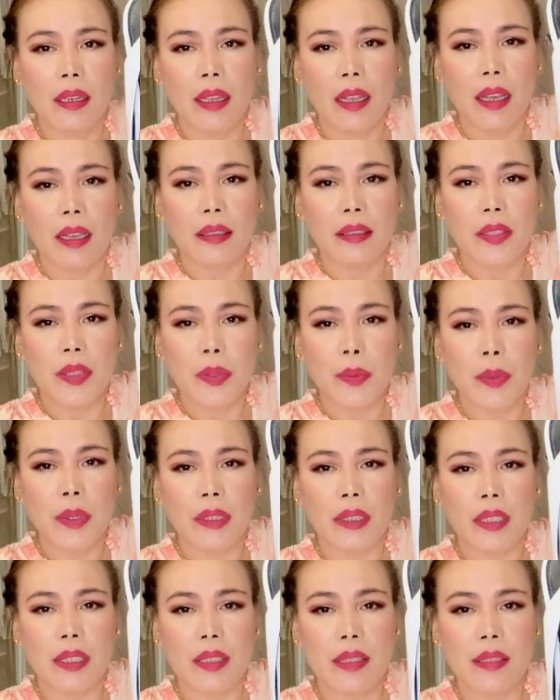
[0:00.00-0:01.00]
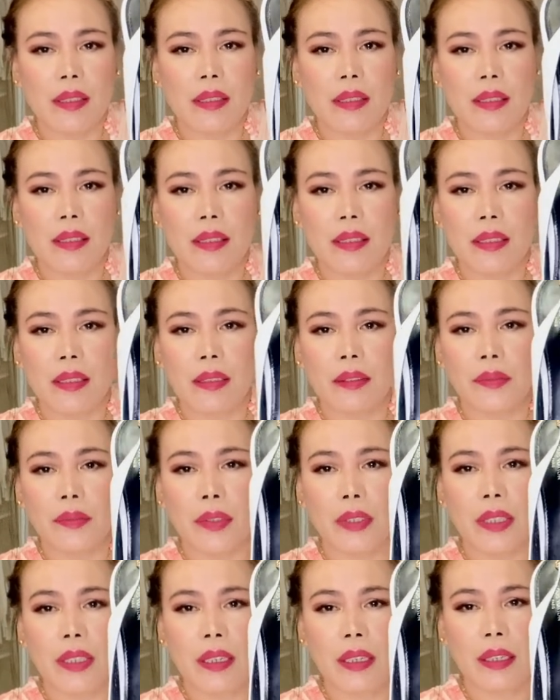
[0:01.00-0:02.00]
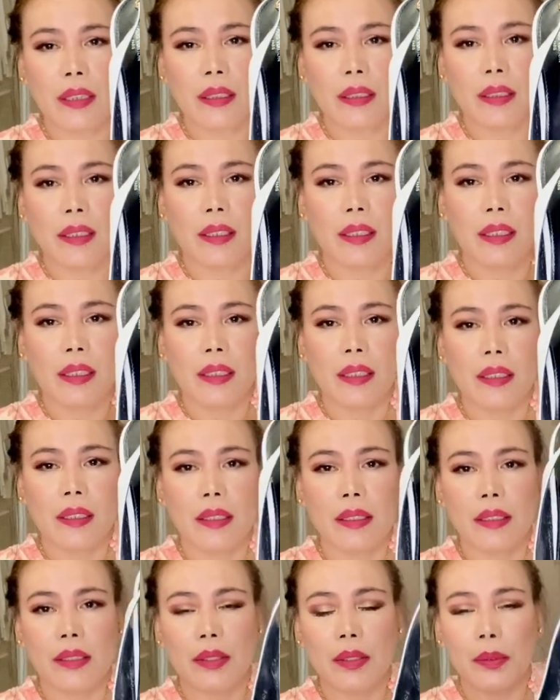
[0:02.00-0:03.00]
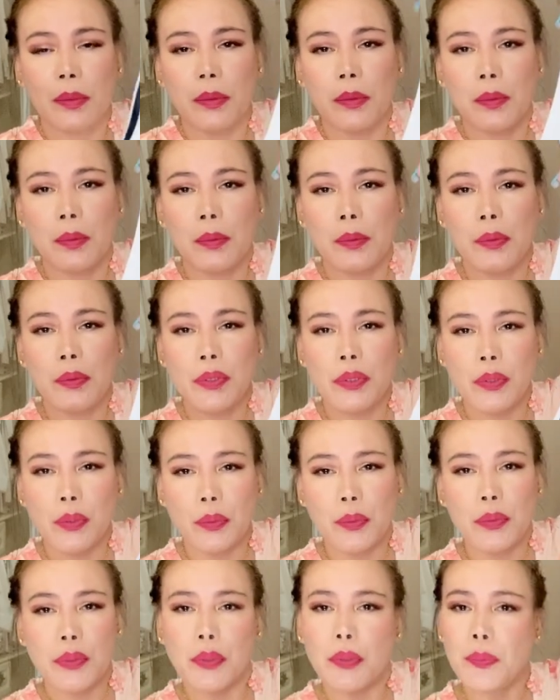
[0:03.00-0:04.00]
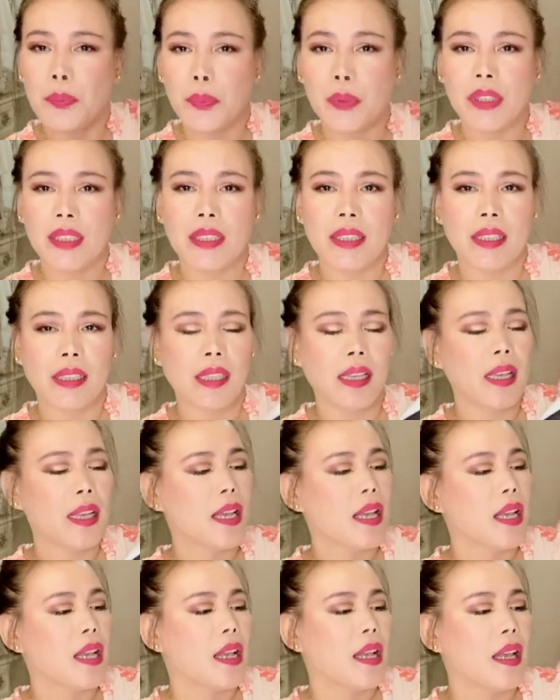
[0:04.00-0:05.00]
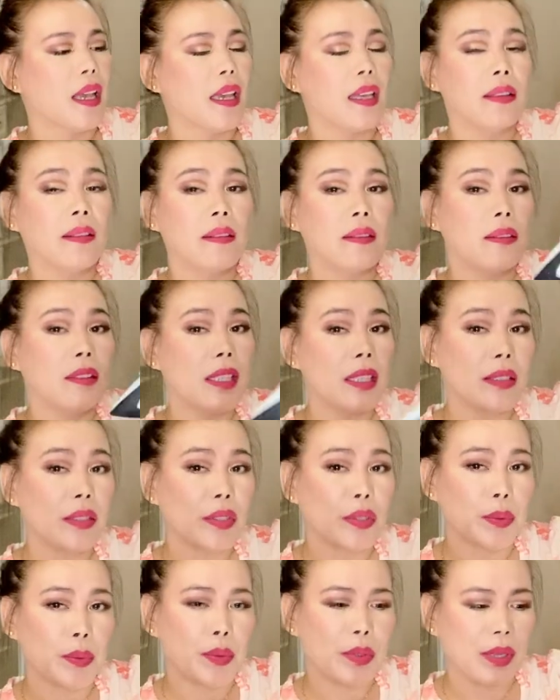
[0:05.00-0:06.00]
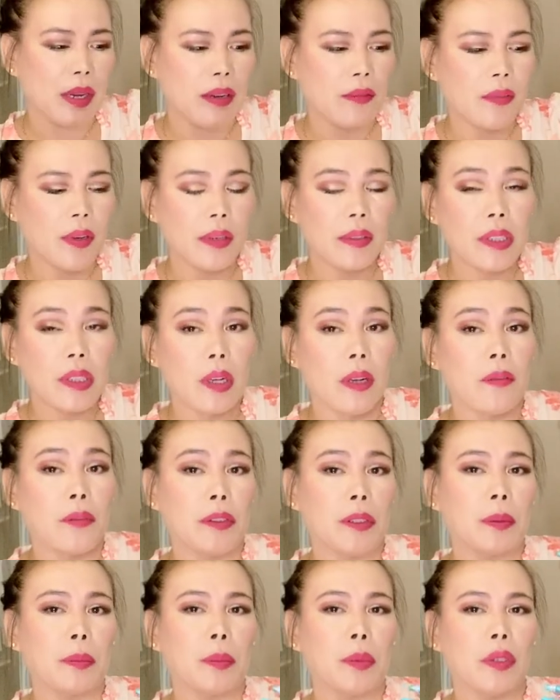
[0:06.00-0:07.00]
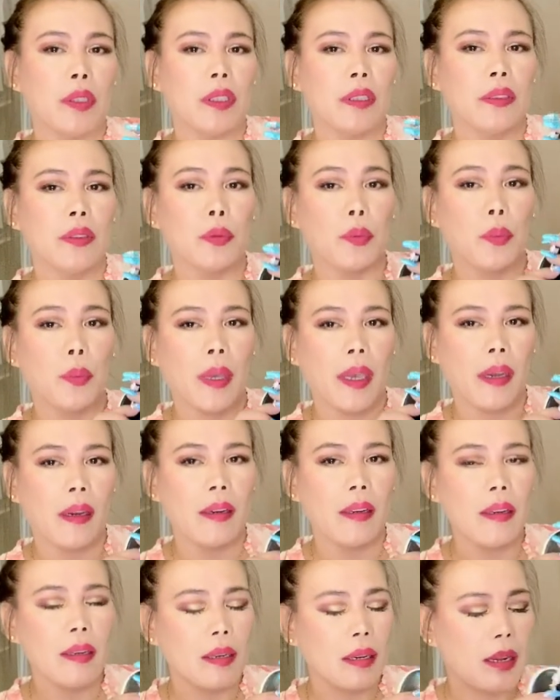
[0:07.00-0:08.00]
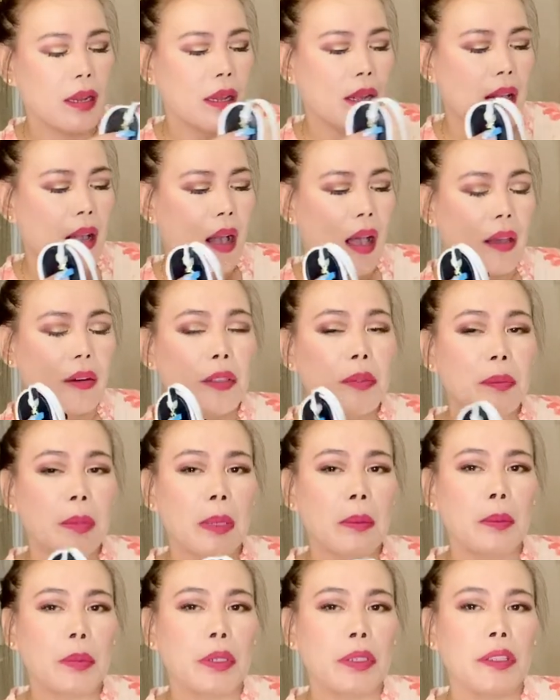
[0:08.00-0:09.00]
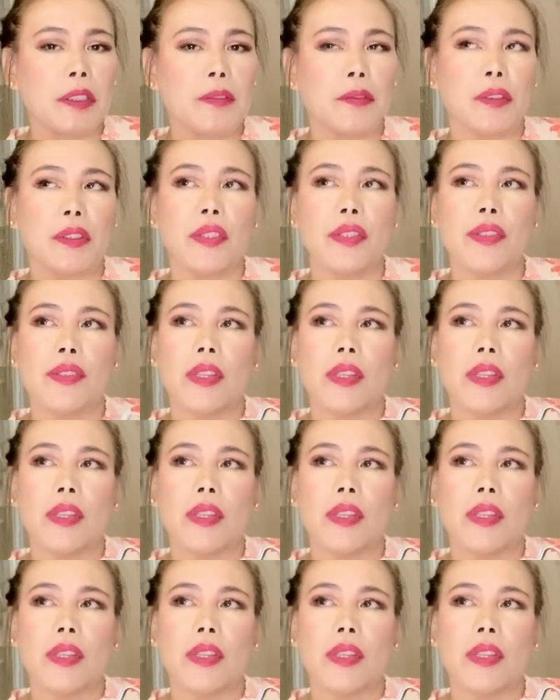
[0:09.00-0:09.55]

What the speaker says: and this one is silver. So pretty. And these shoes are very comfortable to wear. I remember the first